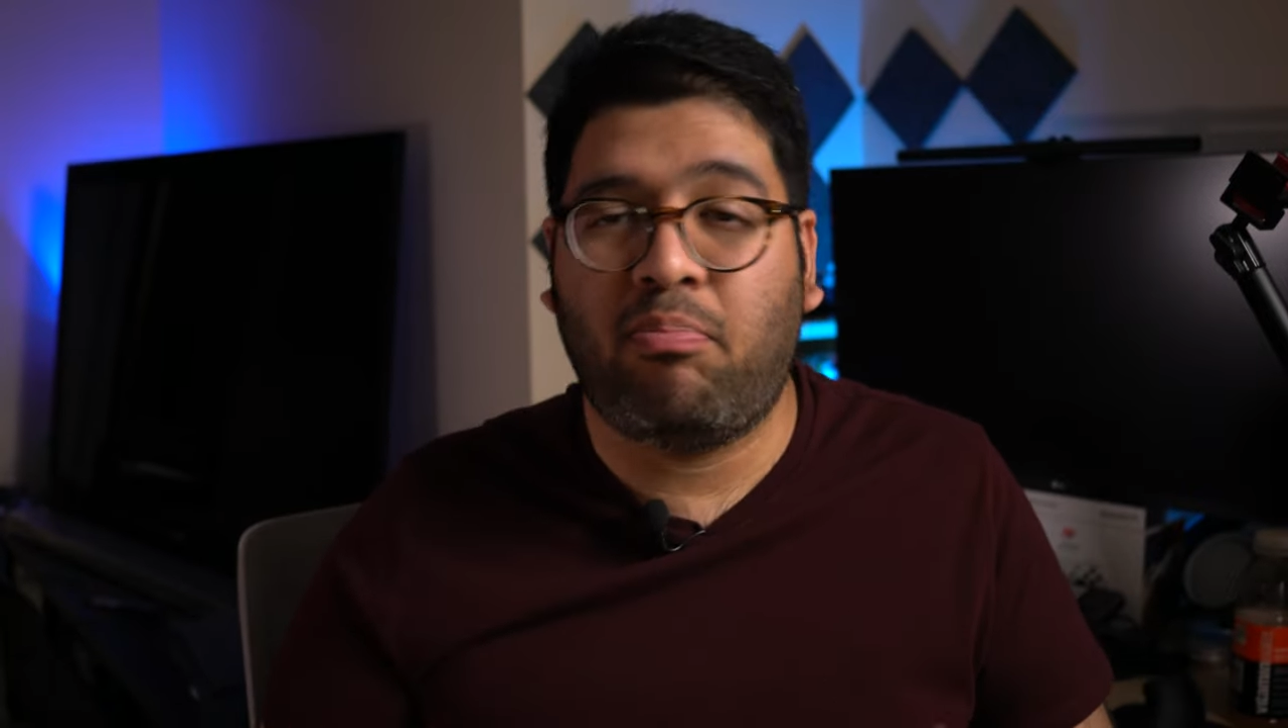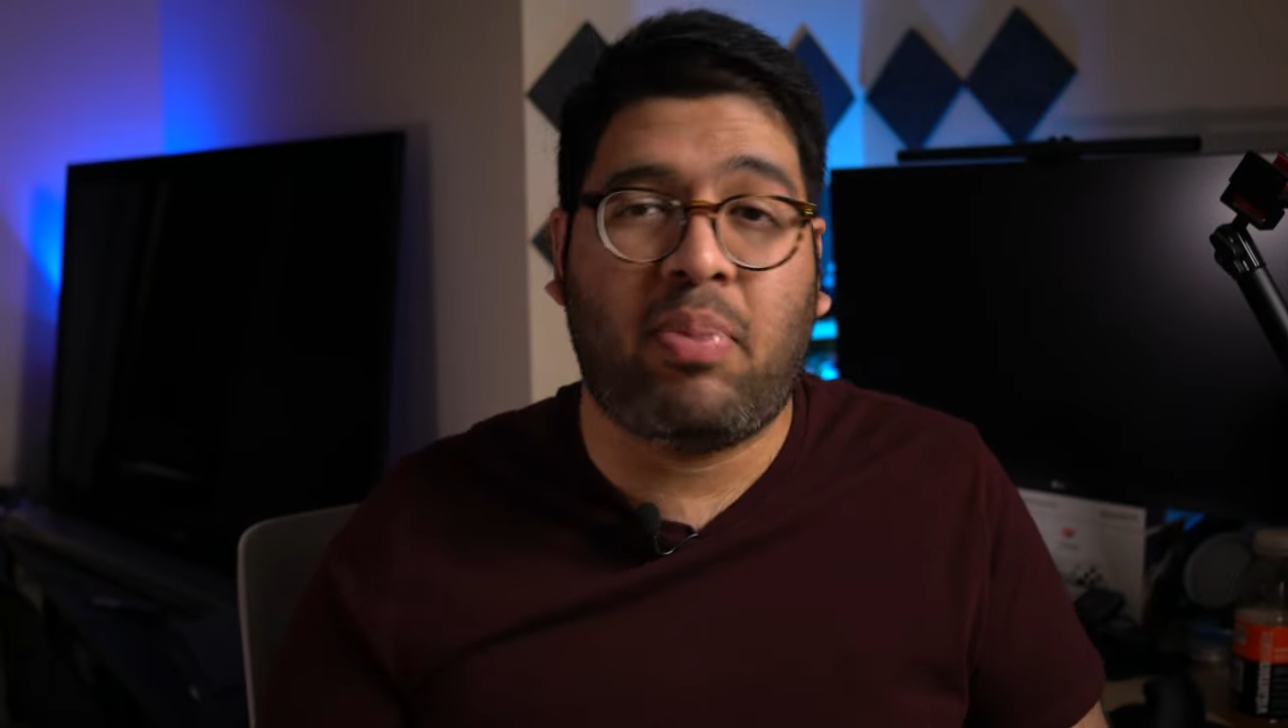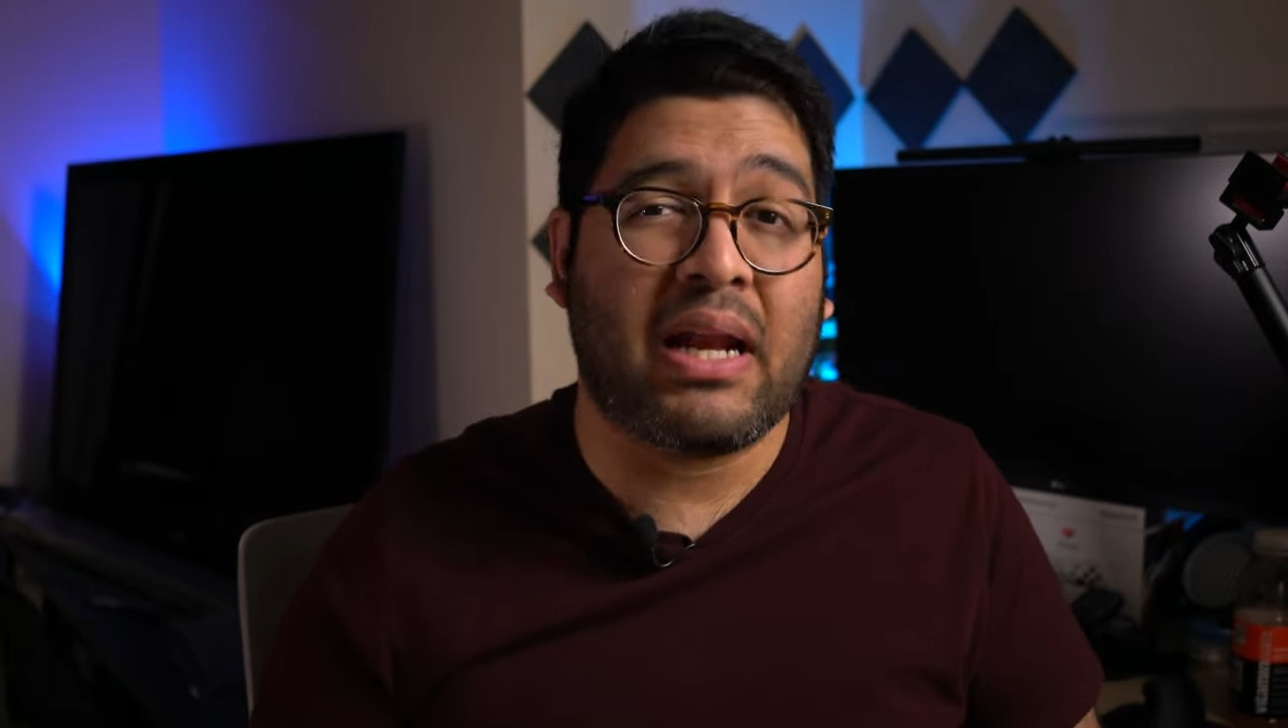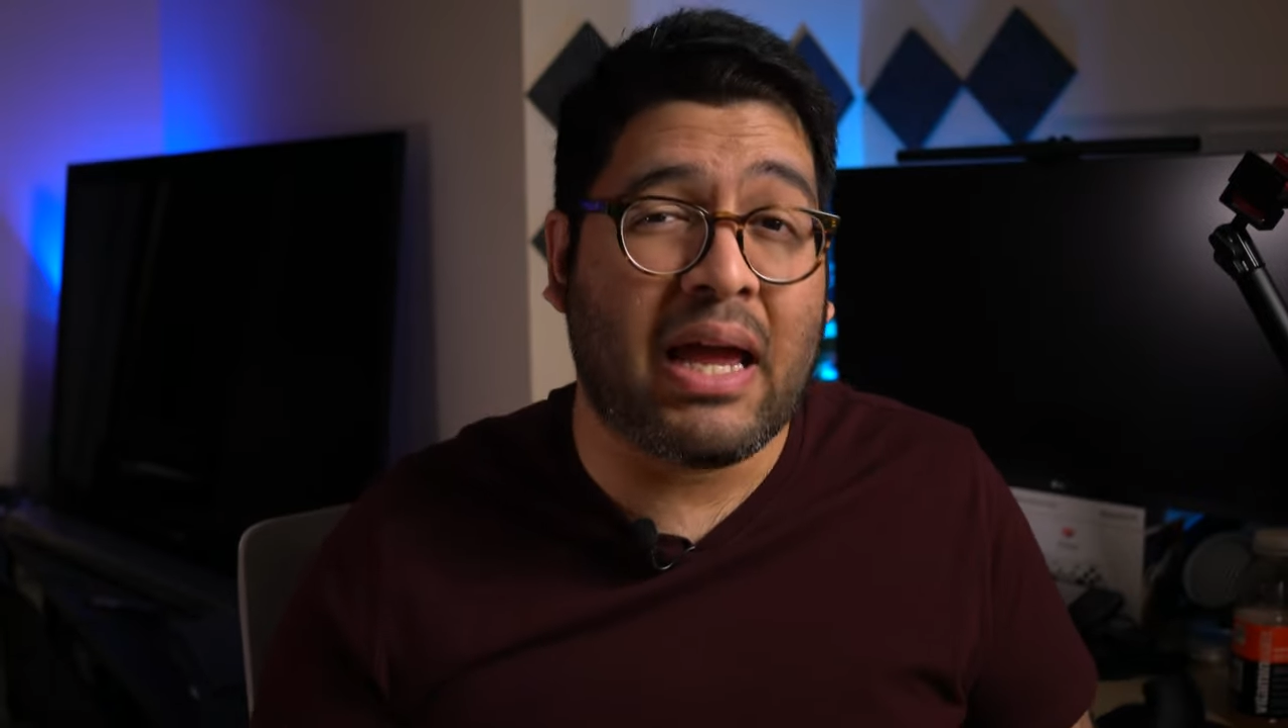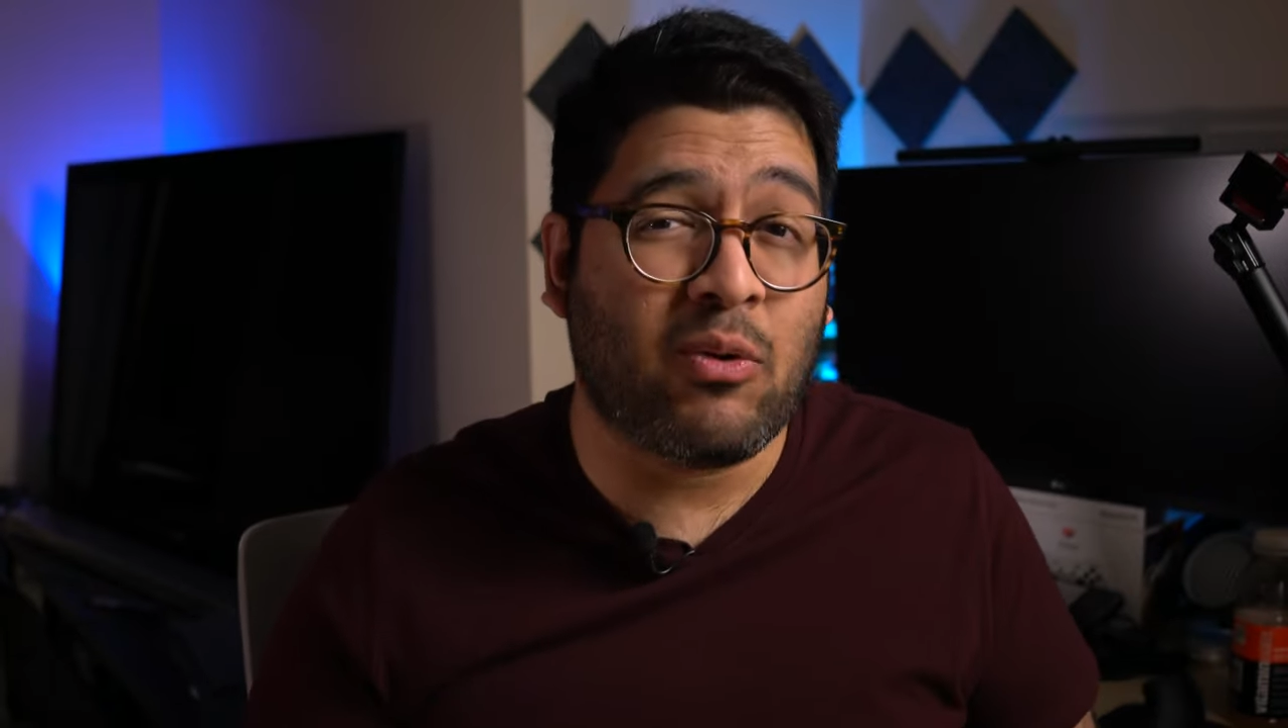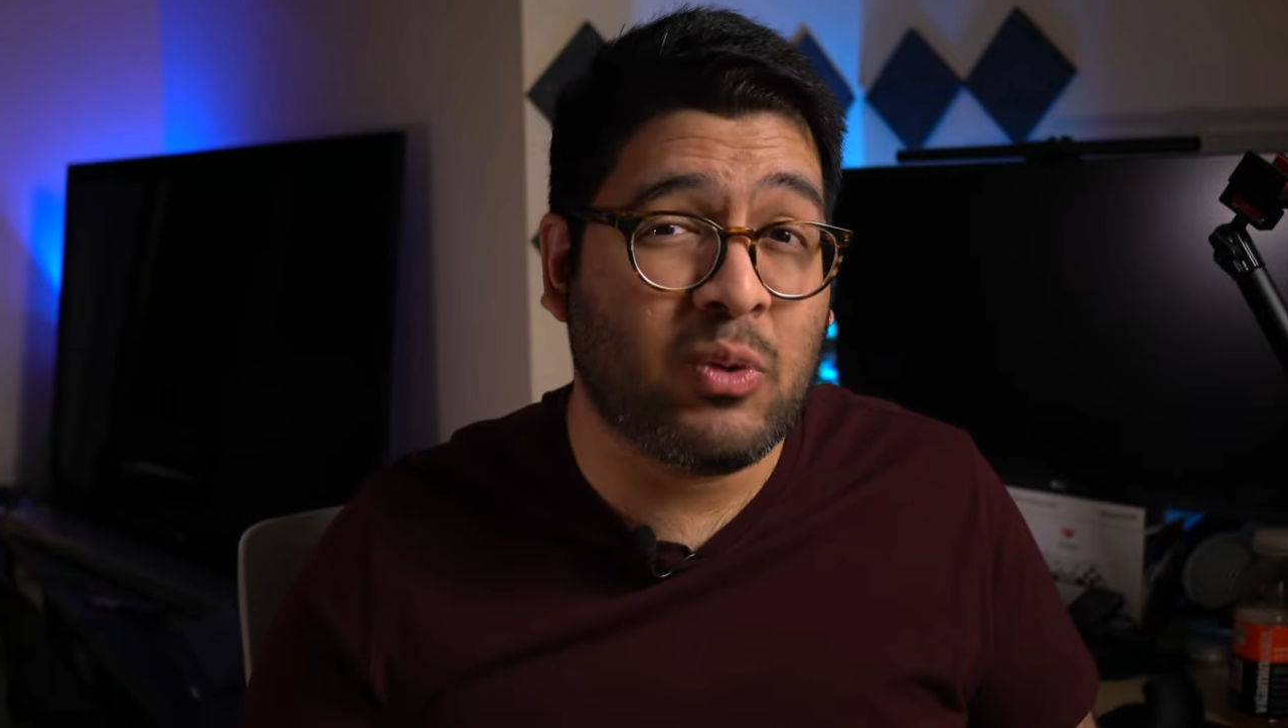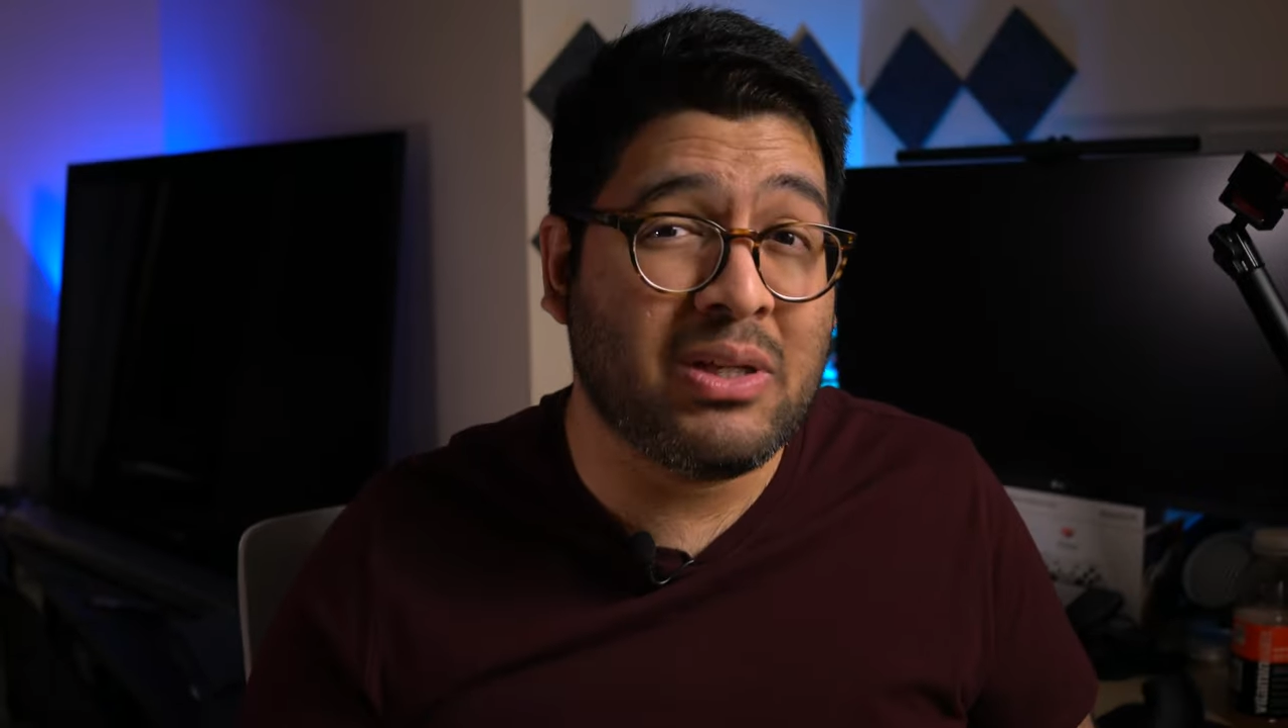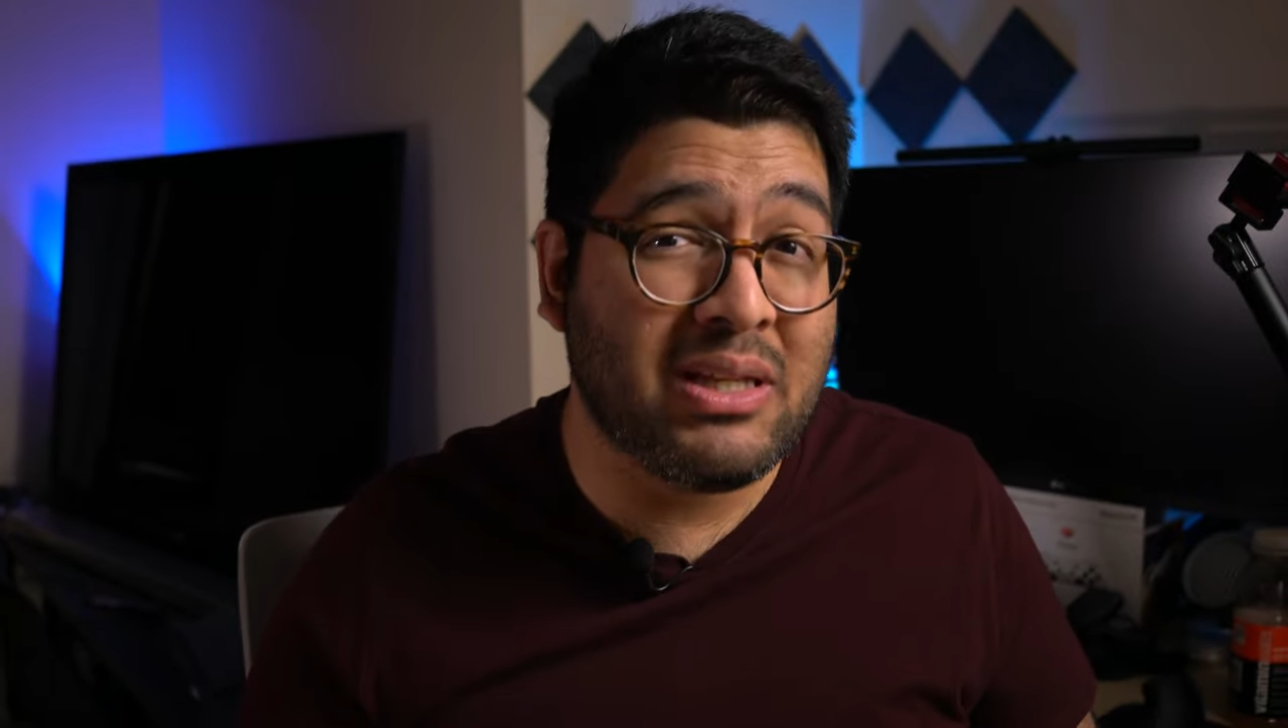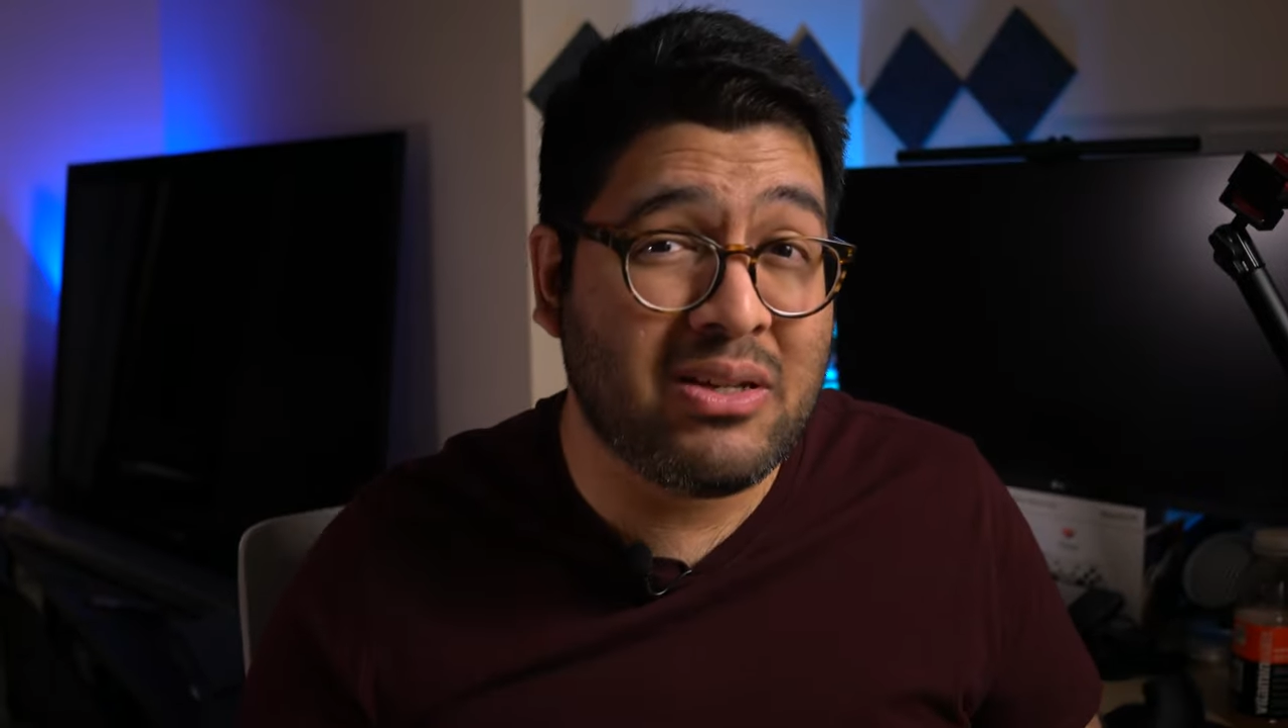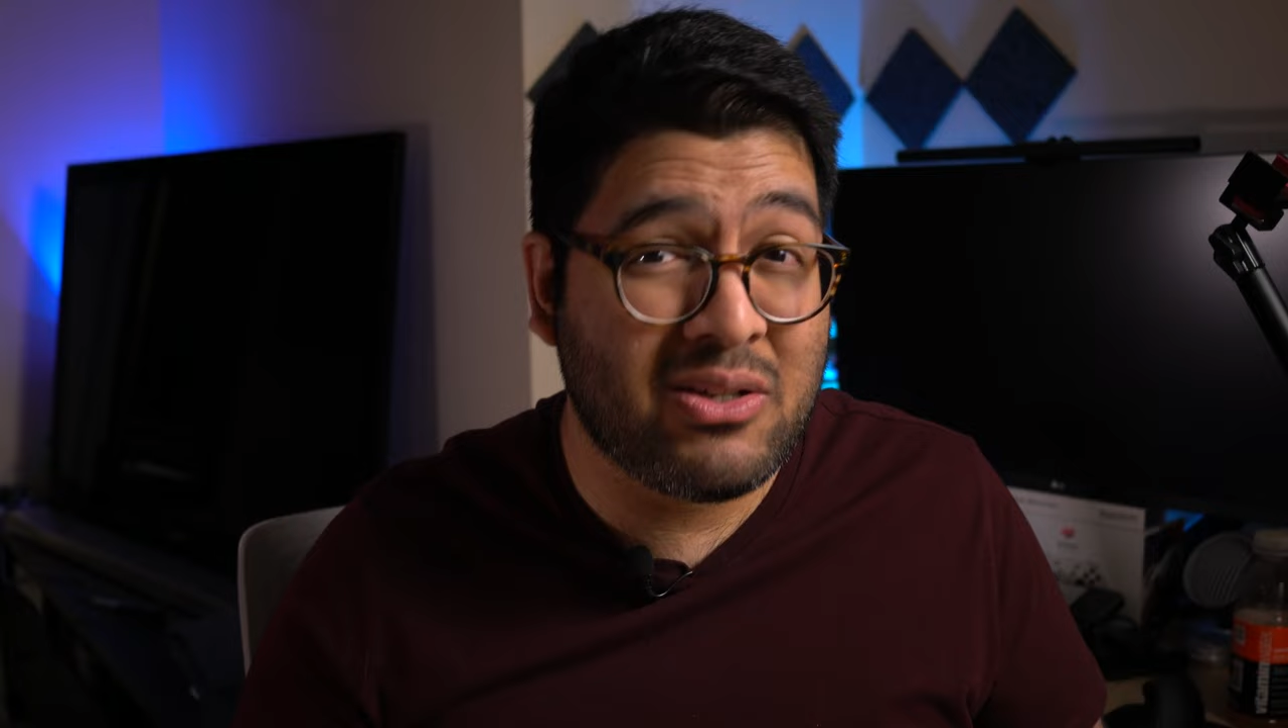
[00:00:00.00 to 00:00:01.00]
but I really